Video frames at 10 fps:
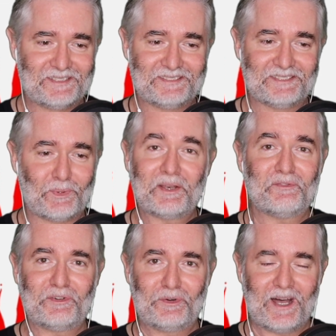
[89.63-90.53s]
is
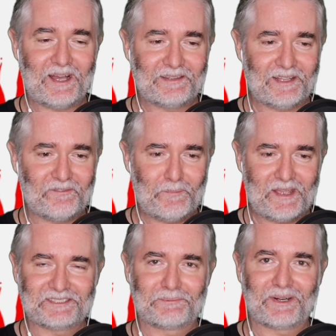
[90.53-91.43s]
wonderful. I love
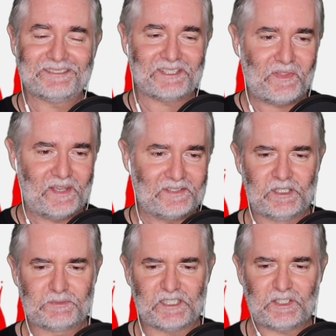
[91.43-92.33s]
being surprised like this,
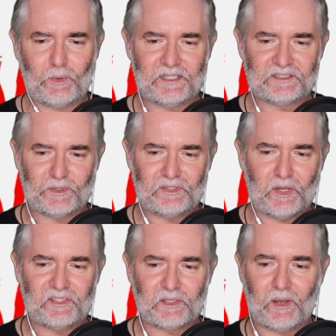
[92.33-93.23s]
especially when it's
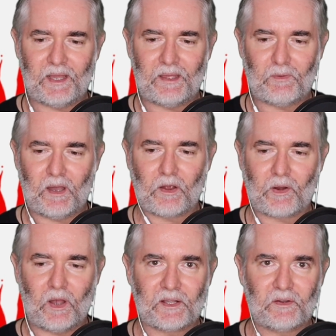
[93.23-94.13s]
returning to my
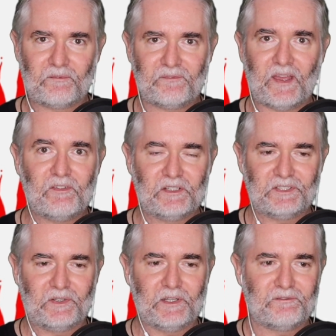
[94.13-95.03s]
horror icon favorites,
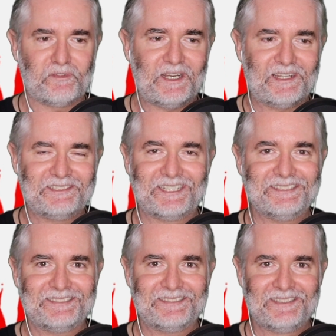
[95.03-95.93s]
you know, like Freddy and
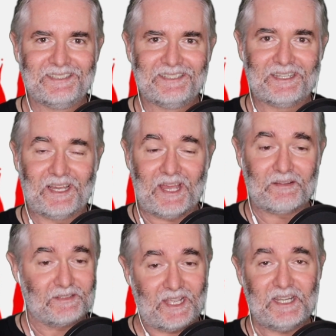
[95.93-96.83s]
Jason.
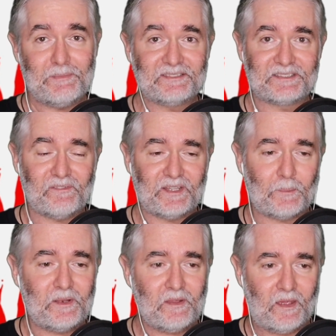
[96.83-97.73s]
Candyman's definitely
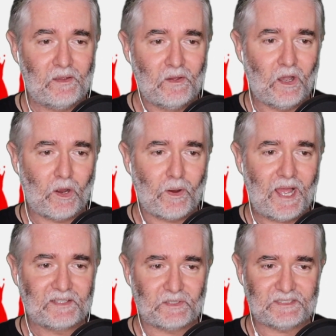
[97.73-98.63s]
up in there. All
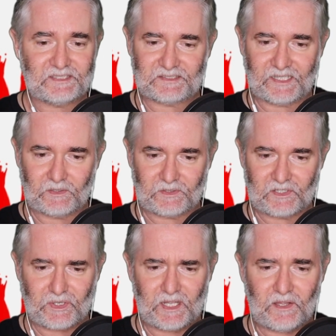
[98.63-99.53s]
right, so let's just take a look at the
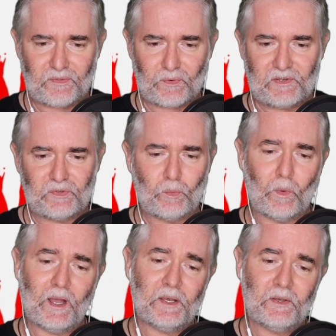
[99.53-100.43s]
trailer. 3, 2,
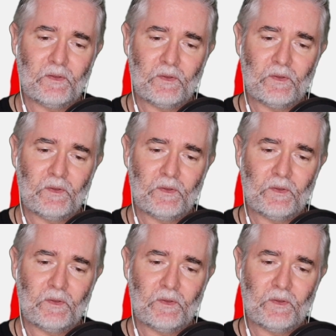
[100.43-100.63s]
1,